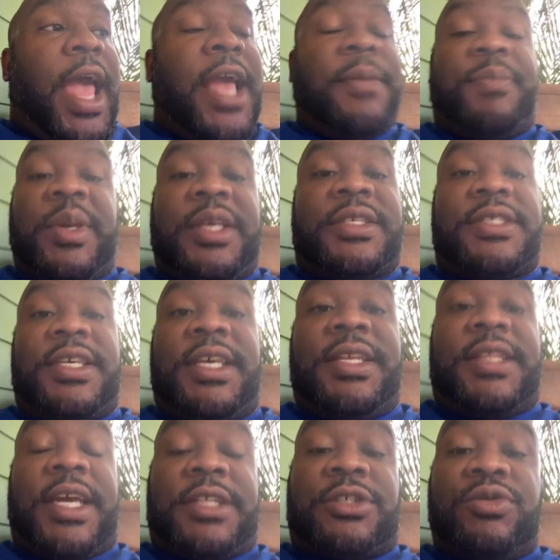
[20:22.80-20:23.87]

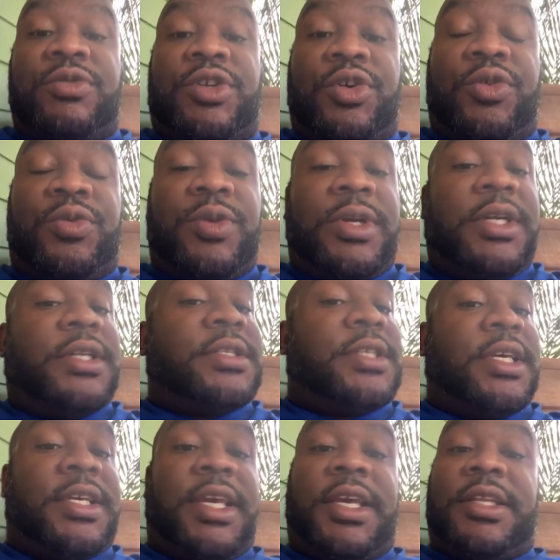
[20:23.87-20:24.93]
ABC that you do
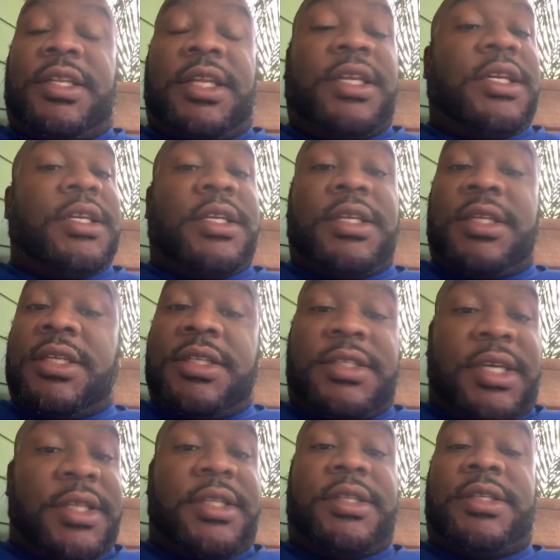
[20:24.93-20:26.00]
to get
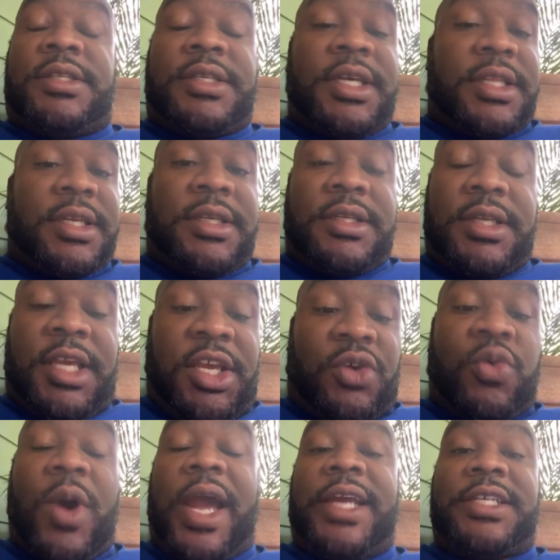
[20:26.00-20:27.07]
to the
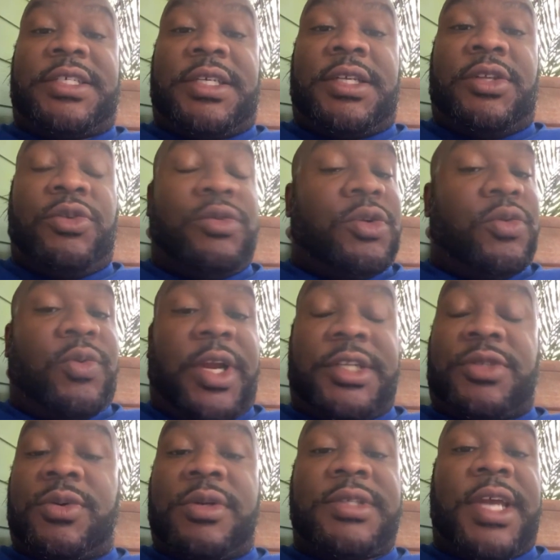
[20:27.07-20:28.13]
equation. You do
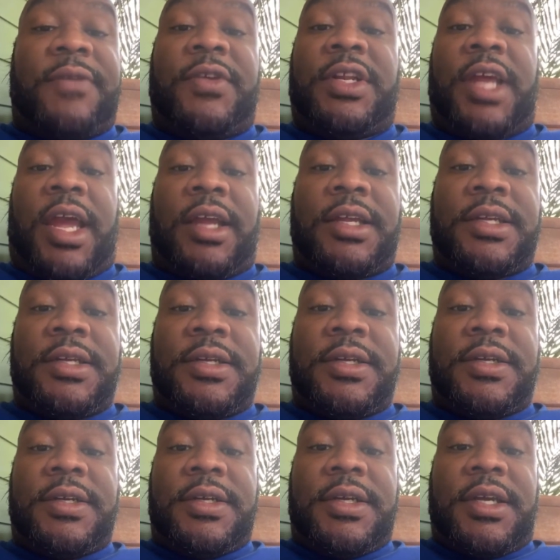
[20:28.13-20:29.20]
rituals every day.
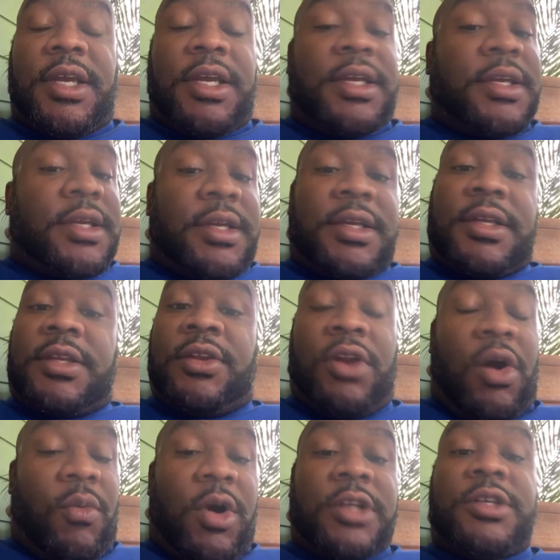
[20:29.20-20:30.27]

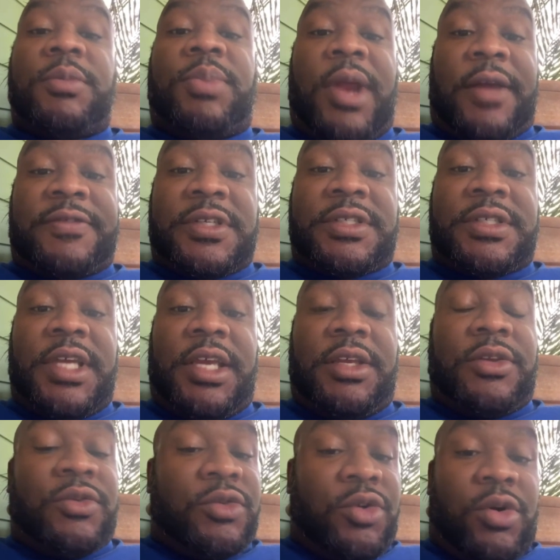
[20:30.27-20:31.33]
You don't want your breath to
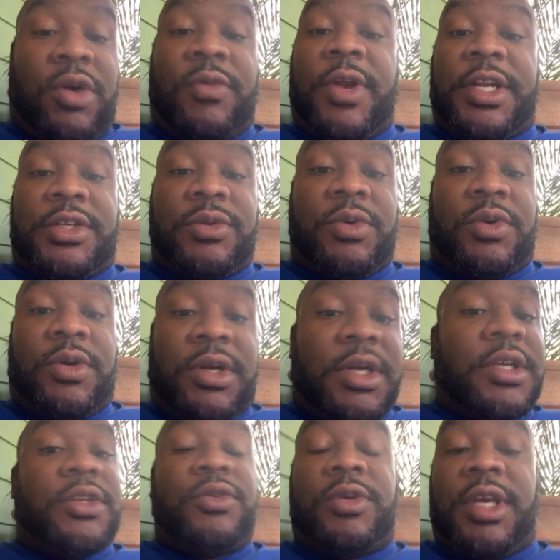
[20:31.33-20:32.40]
stink. You do a ritual.
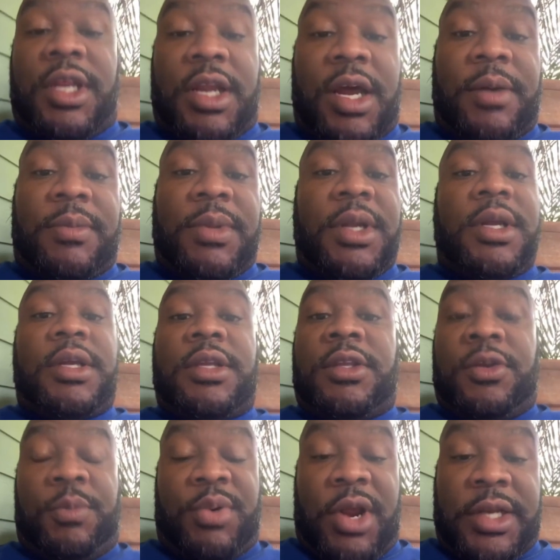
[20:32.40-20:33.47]
You get up,
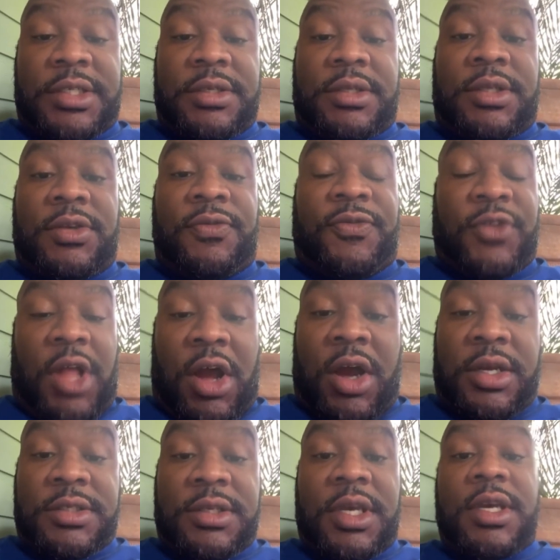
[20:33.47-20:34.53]
you brush it, you
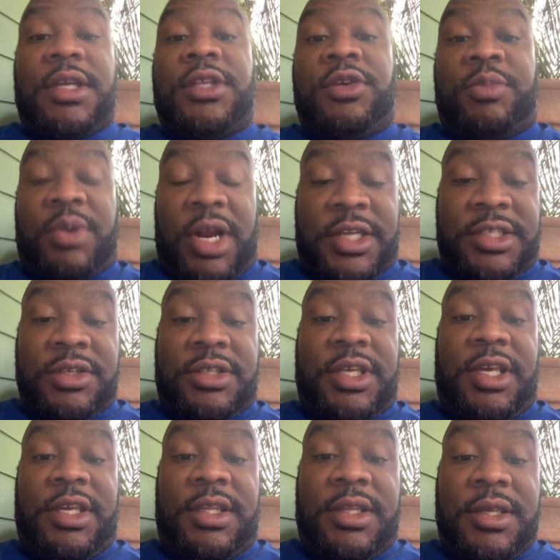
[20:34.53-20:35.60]
floss, you brush your
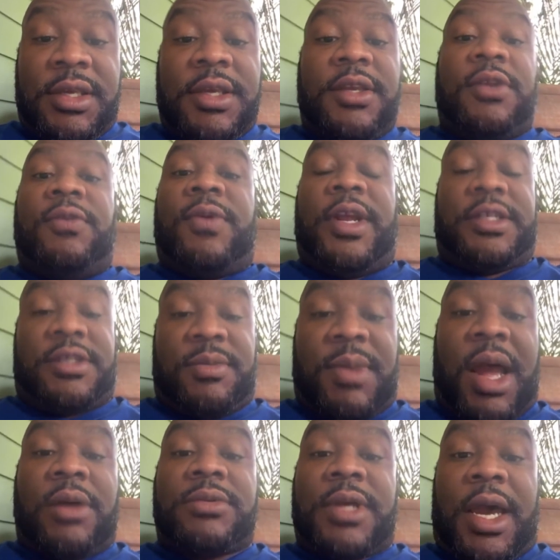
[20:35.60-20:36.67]
teeth, you rinse your
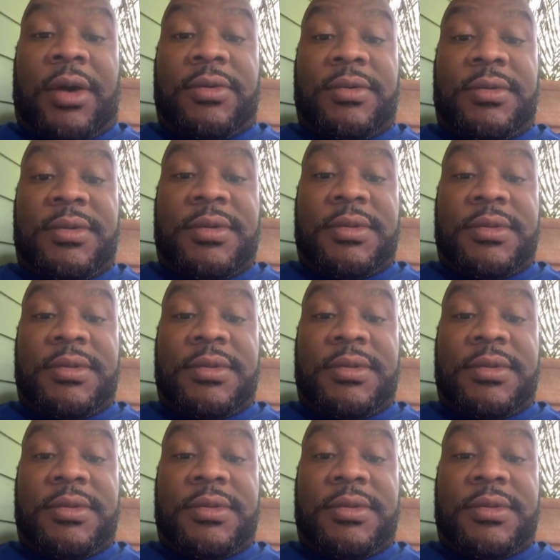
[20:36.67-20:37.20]
mouth out,